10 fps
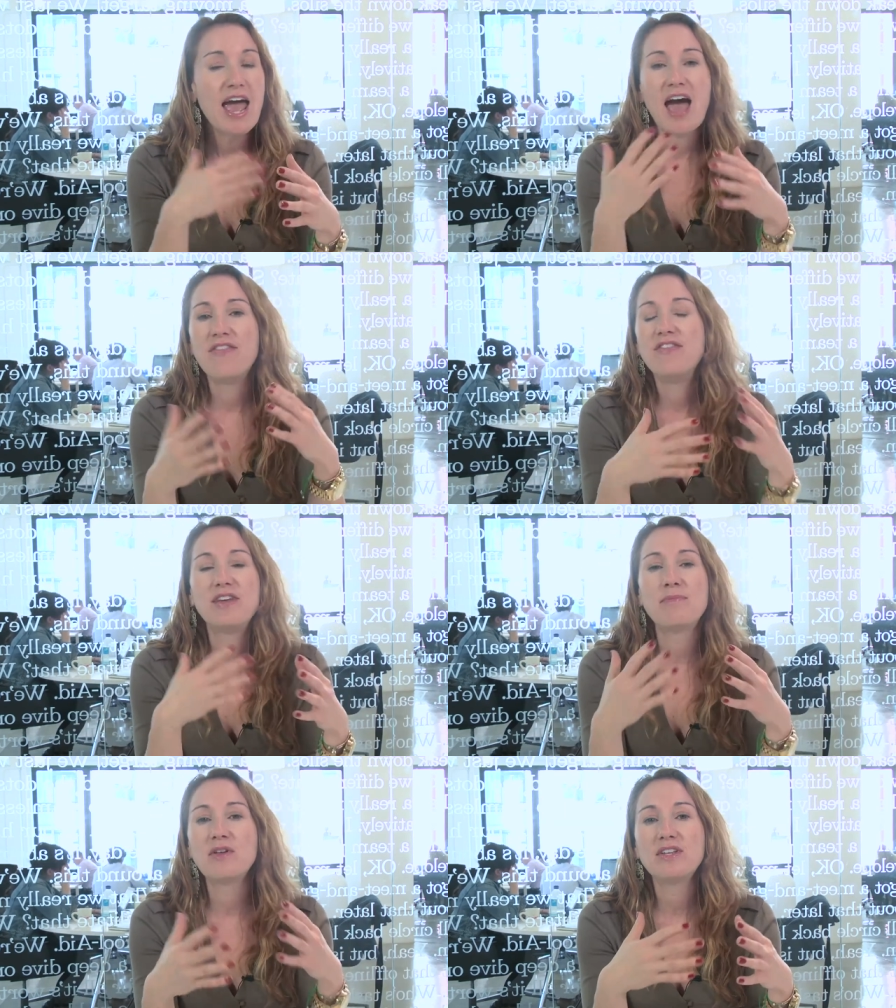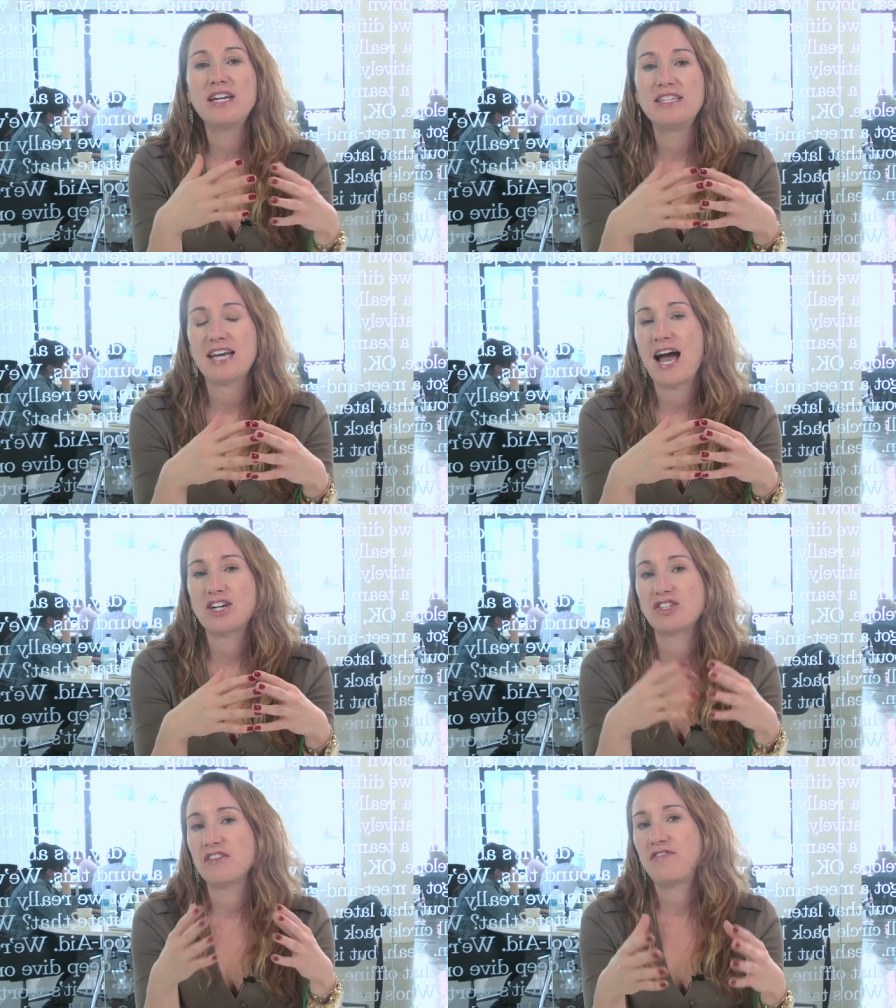And the ability to
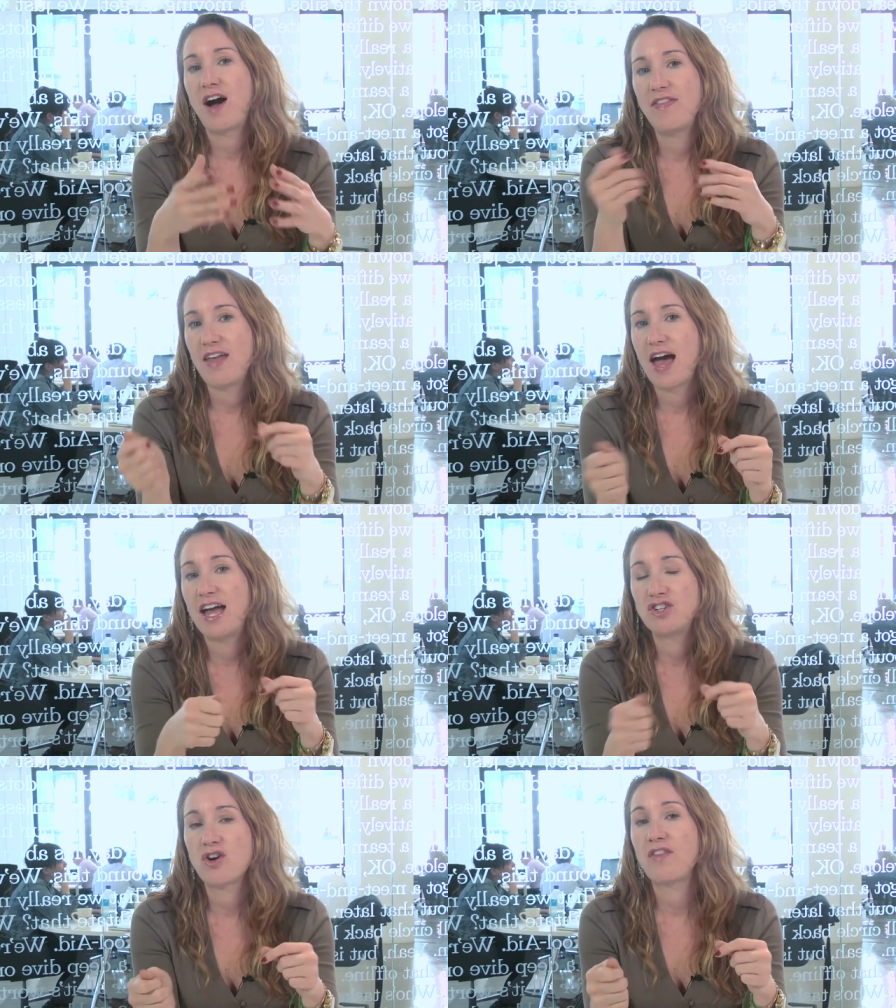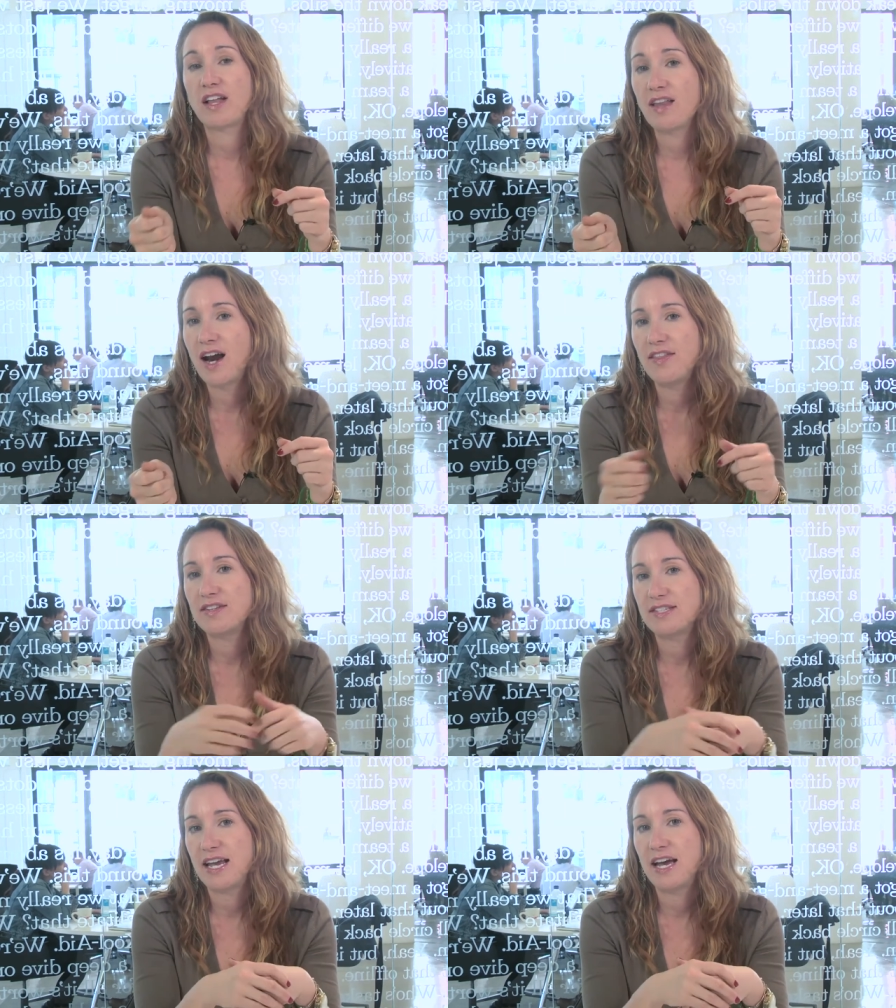actually find that and draw that line in
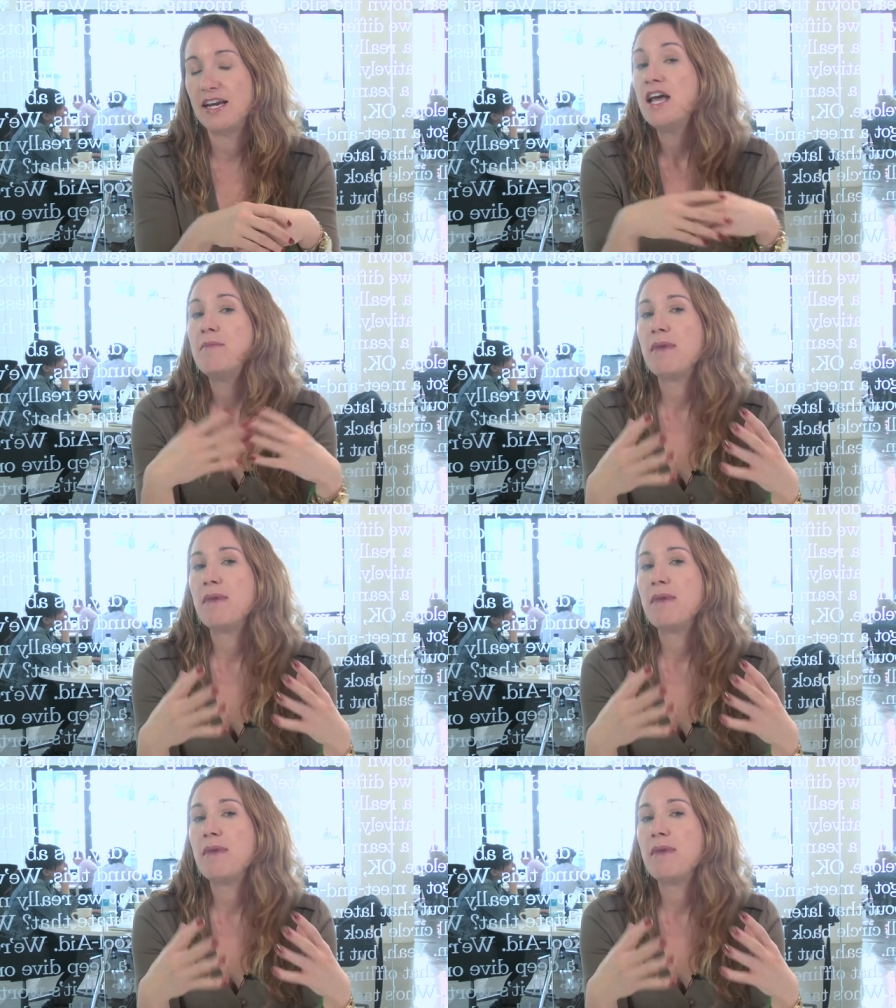the sand